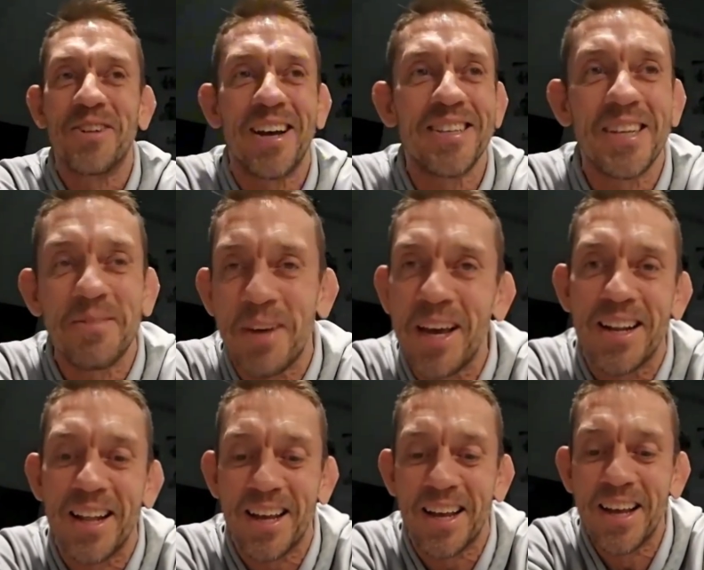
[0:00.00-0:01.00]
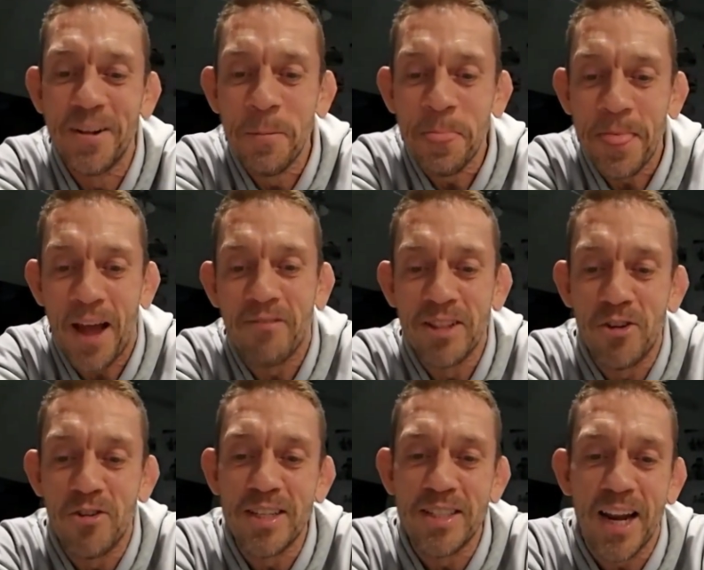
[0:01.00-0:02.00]
And I was like, man, like I've
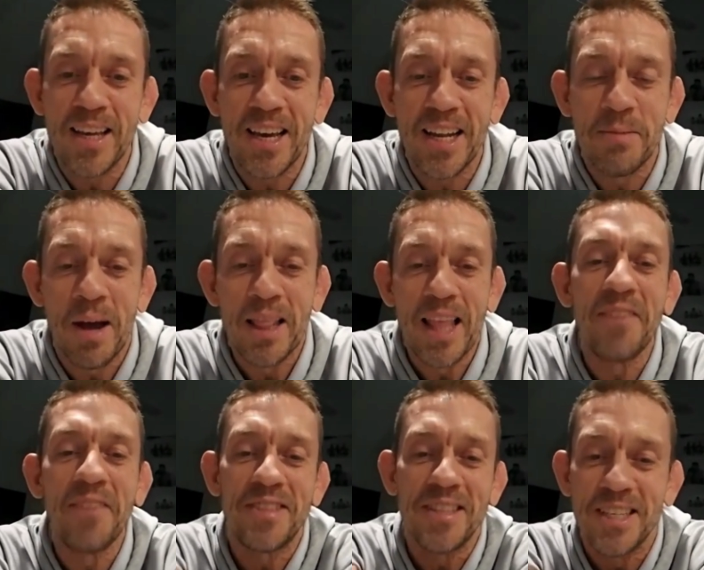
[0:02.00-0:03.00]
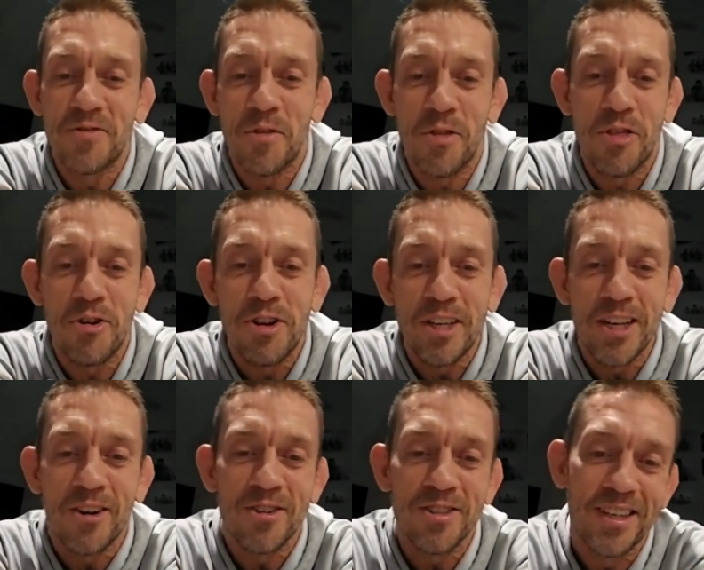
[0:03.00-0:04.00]
literally dedicated my life to this for 30
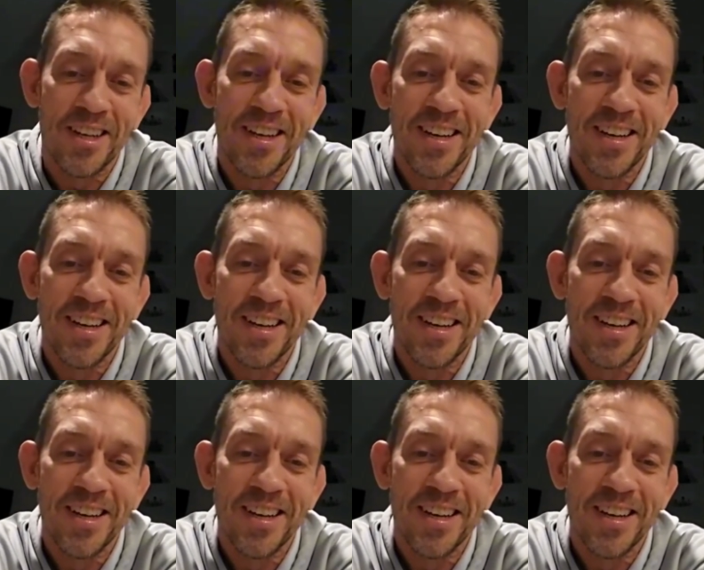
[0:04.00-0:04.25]
years.